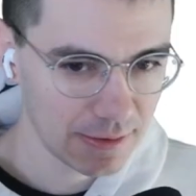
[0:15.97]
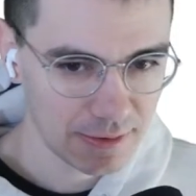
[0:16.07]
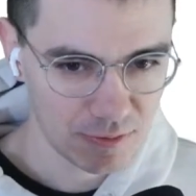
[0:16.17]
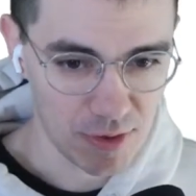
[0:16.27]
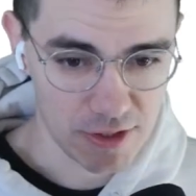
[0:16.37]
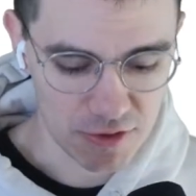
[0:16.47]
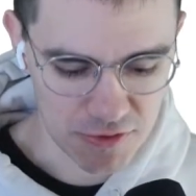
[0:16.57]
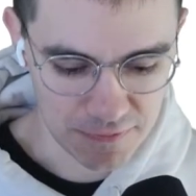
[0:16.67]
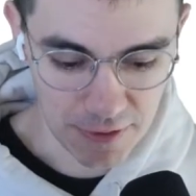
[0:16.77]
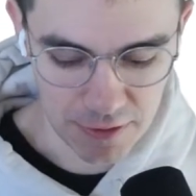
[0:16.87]
Renders
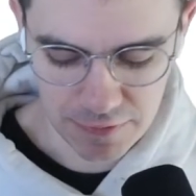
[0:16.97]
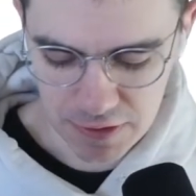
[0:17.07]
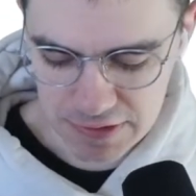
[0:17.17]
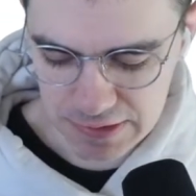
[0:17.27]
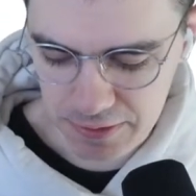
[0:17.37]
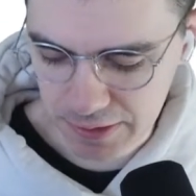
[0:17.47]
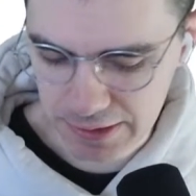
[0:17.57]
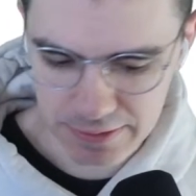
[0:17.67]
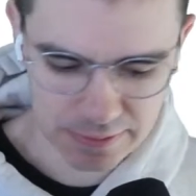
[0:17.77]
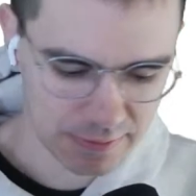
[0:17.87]
very, very
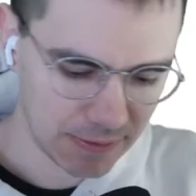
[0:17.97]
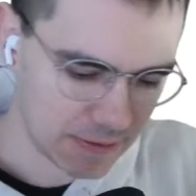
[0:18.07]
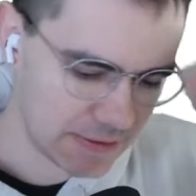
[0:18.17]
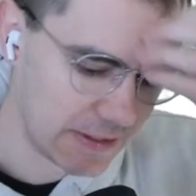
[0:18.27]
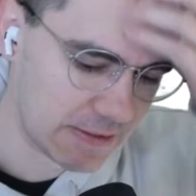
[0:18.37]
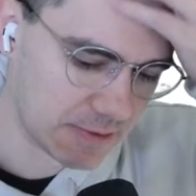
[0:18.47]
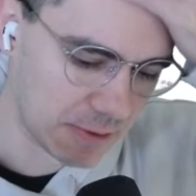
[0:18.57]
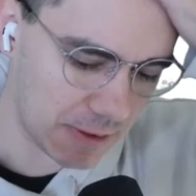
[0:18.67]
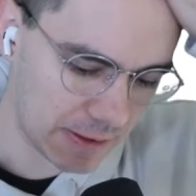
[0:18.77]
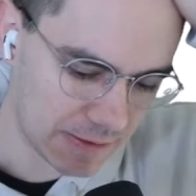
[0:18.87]
slowly in TS
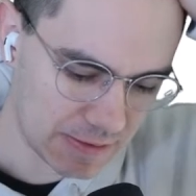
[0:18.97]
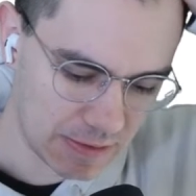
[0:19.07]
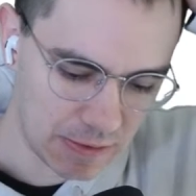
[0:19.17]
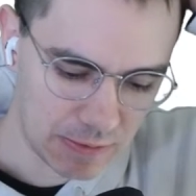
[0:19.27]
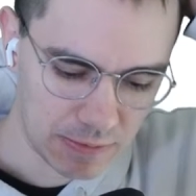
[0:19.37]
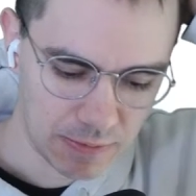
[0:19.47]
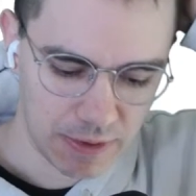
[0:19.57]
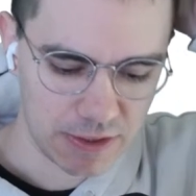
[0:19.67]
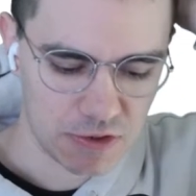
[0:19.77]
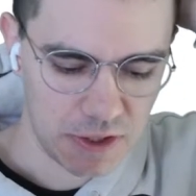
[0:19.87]
Circuit. So we're
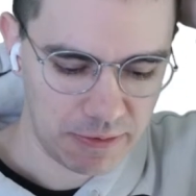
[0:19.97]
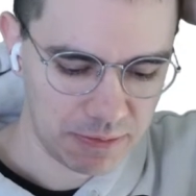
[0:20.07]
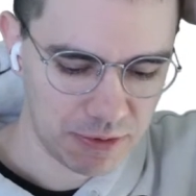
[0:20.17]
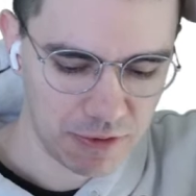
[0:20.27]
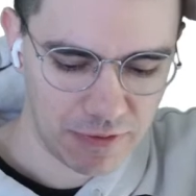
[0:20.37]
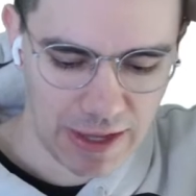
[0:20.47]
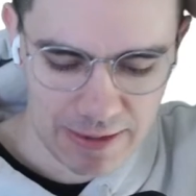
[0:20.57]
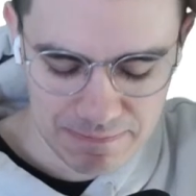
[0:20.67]
going to try to improve that.